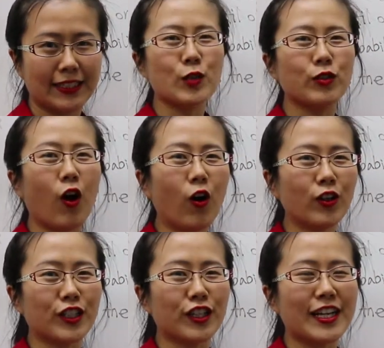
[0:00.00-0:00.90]
So the
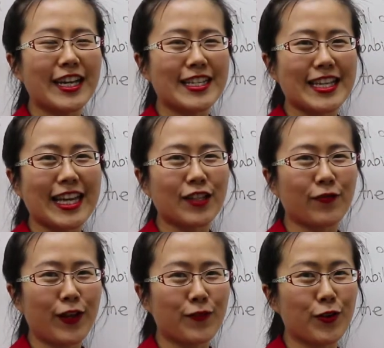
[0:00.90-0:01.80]
order is in the
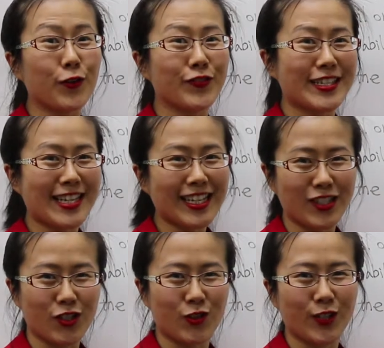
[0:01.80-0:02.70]
favor of the
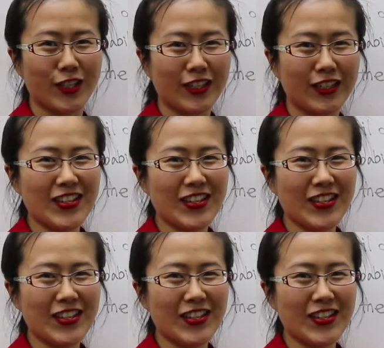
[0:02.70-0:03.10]
second shooter.